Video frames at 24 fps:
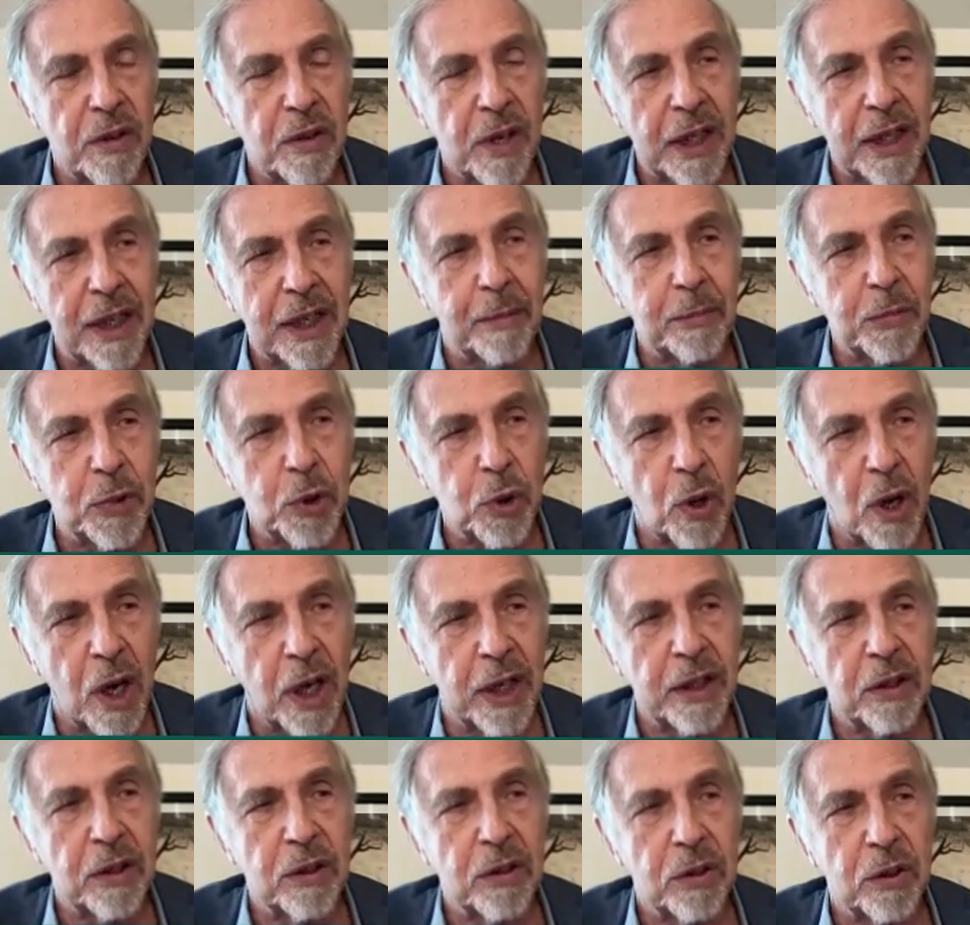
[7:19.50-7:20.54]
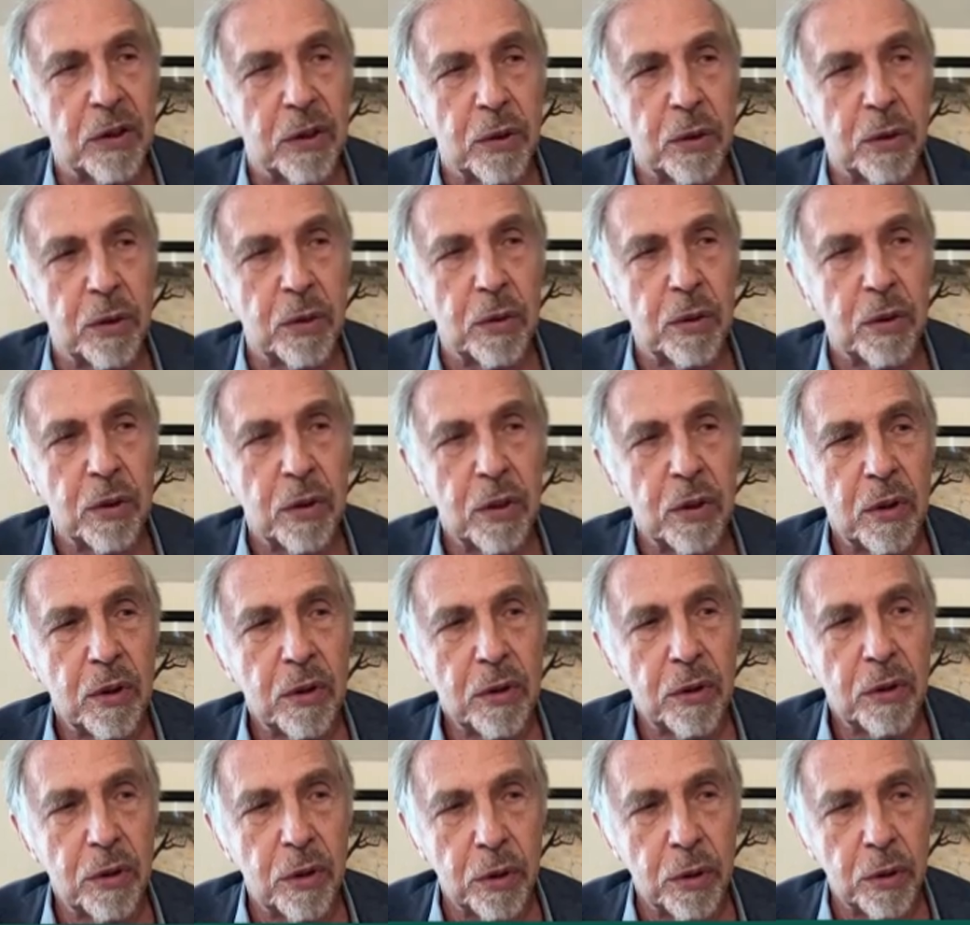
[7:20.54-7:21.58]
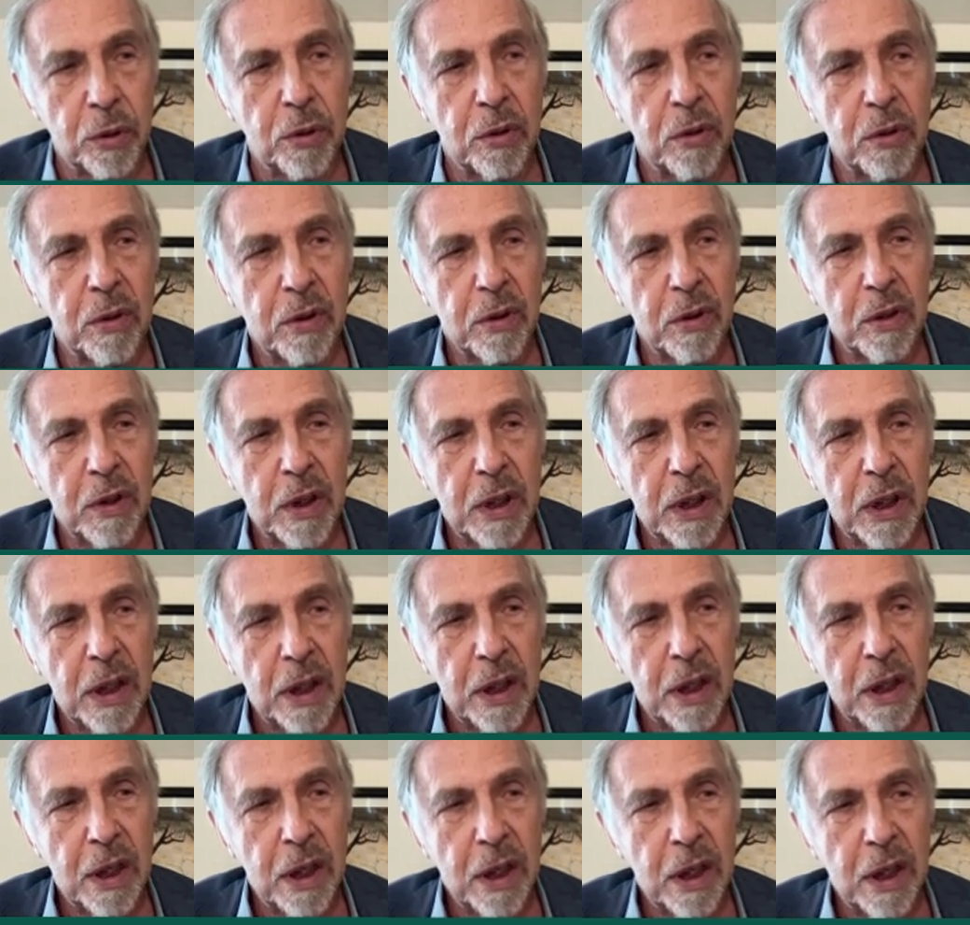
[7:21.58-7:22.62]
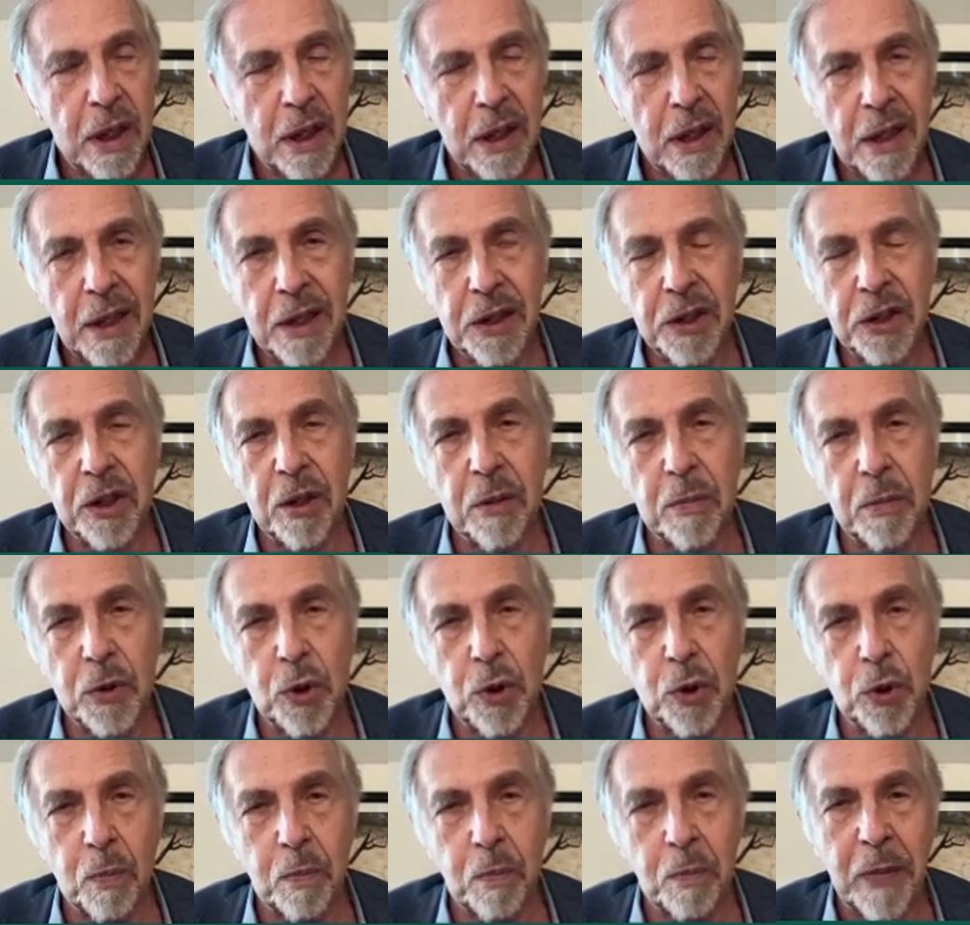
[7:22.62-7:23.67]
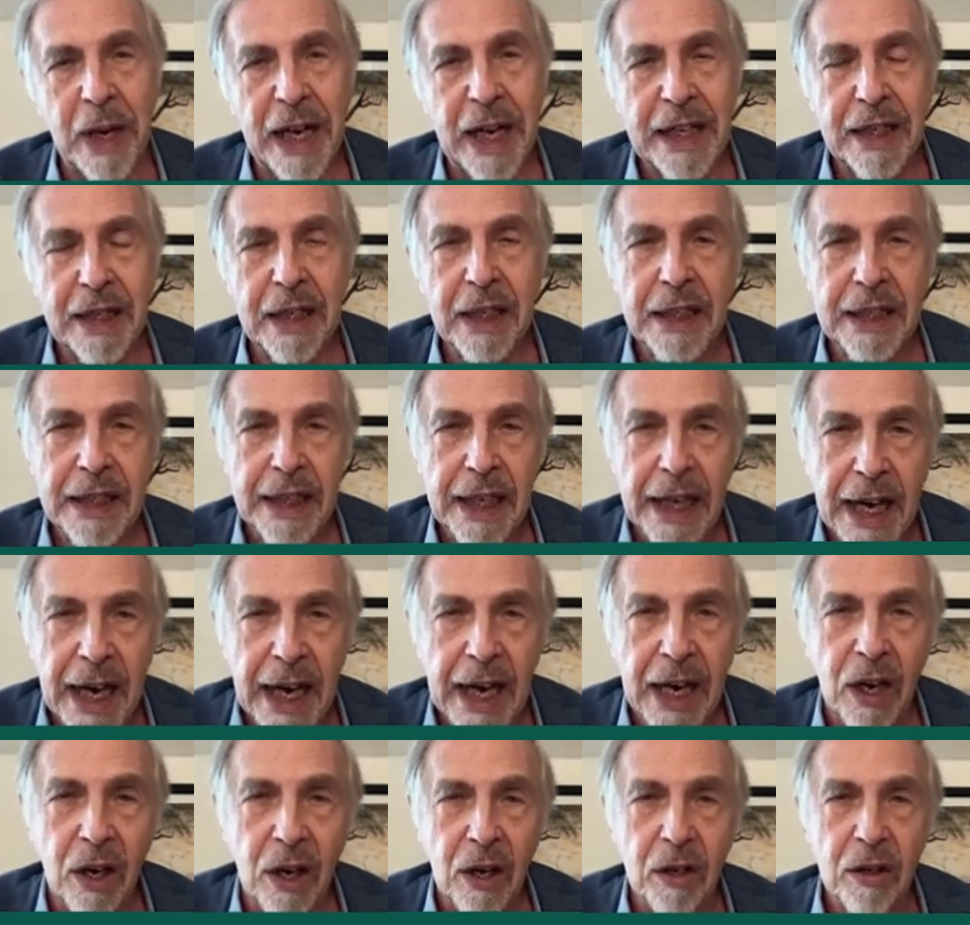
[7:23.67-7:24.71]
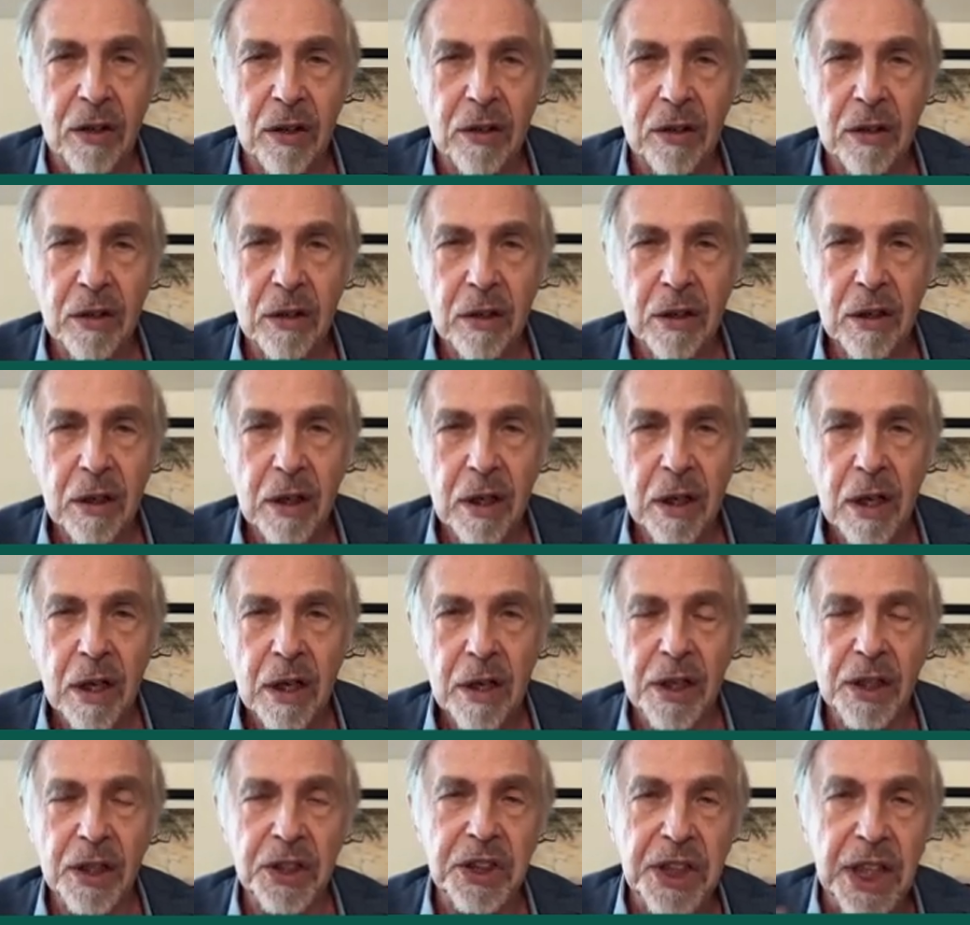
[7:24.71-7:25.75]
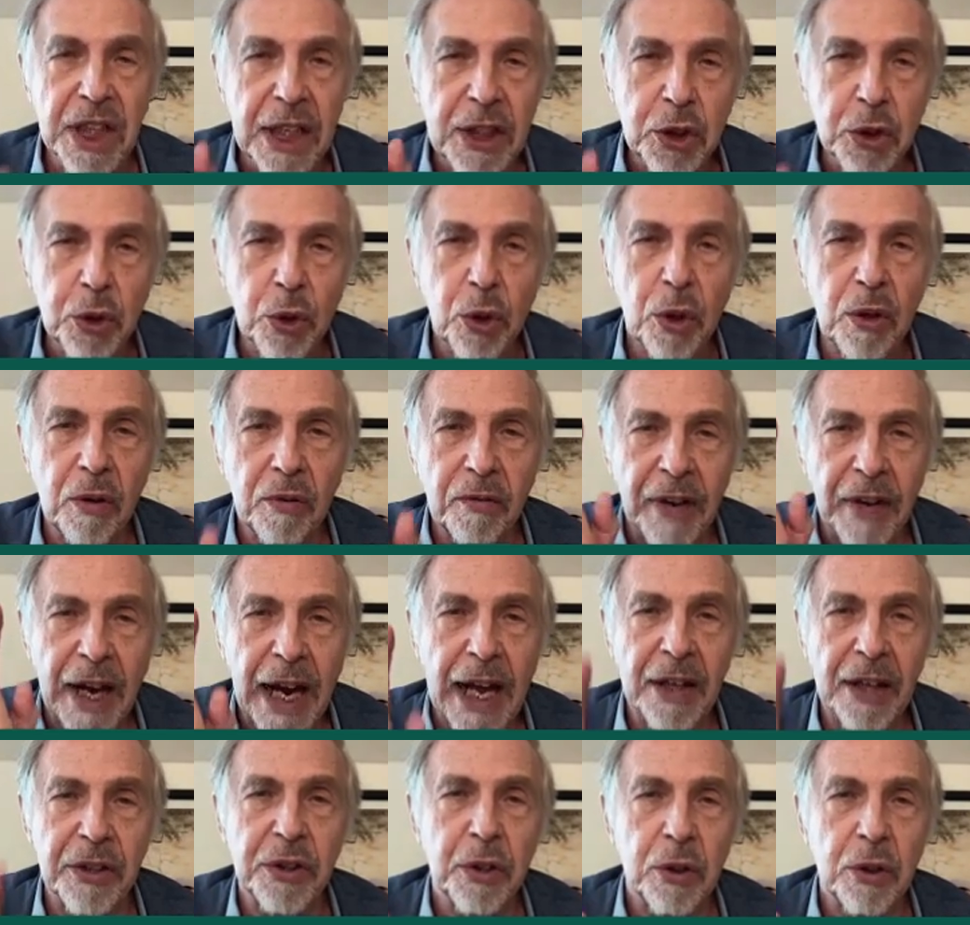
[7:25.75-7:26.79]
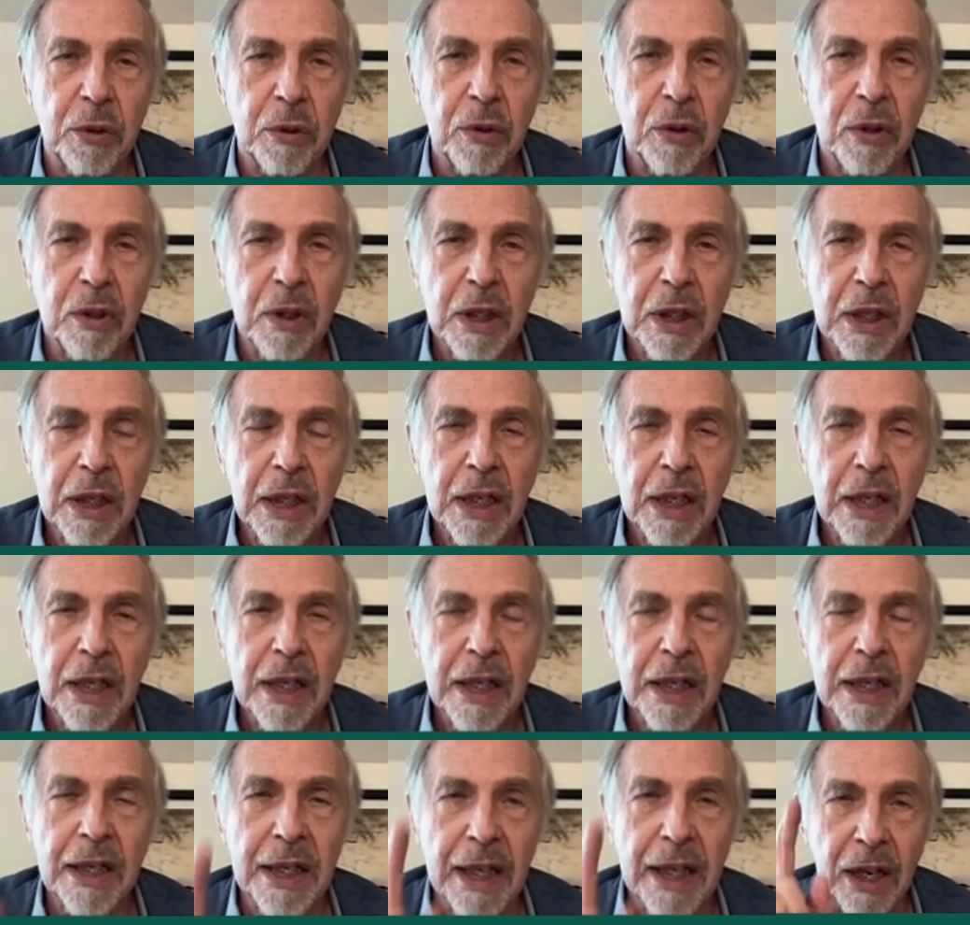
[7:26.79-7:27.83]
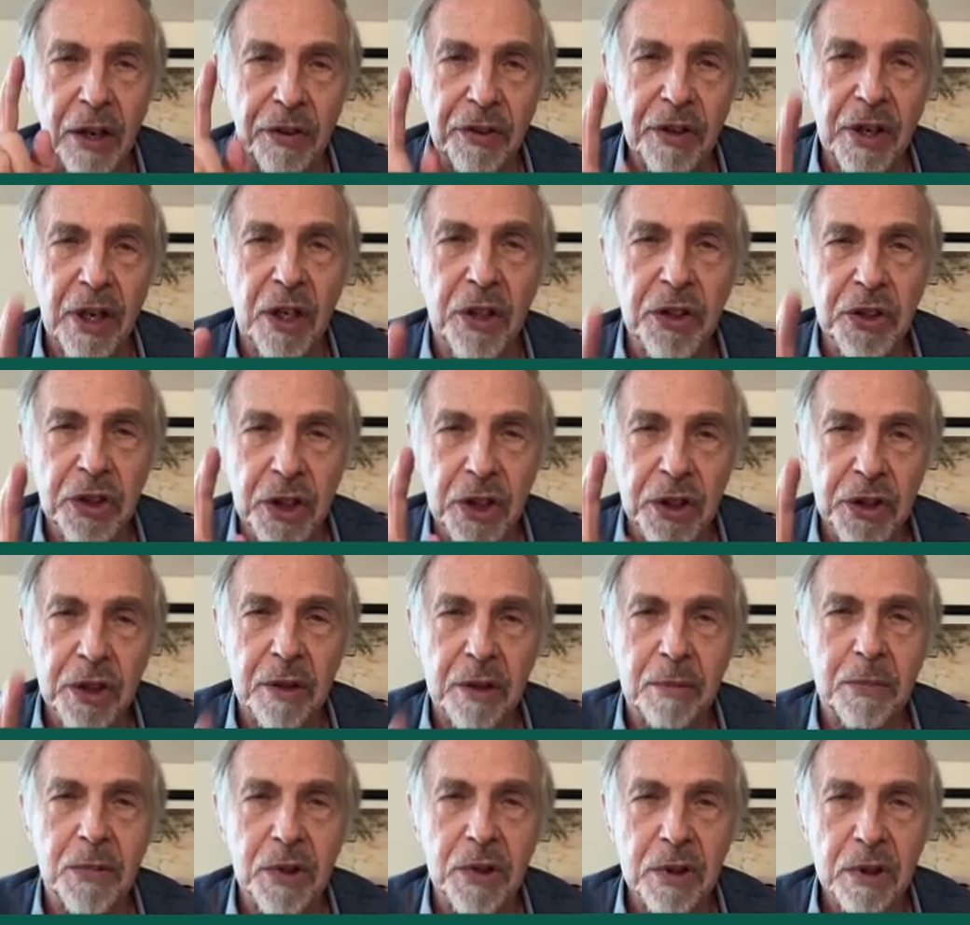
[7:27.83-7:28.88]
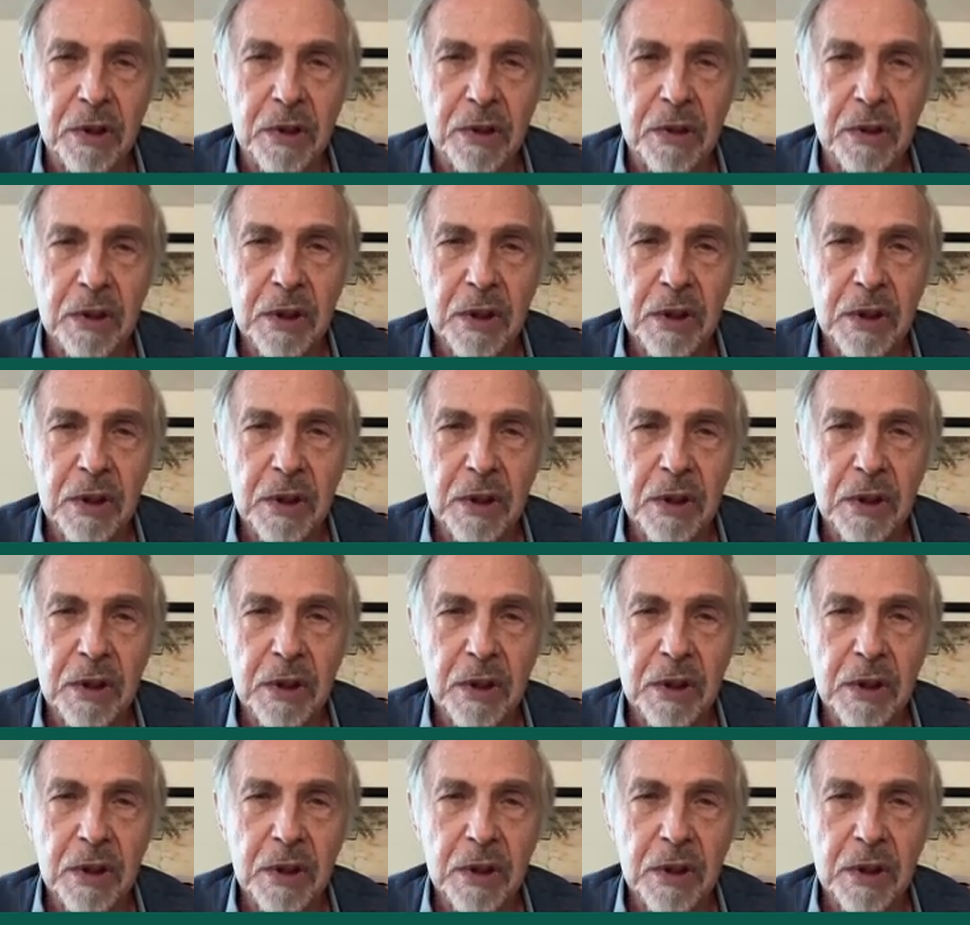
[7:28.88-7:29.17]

thing I'm trying to do is to make care the central value in healthcare systems.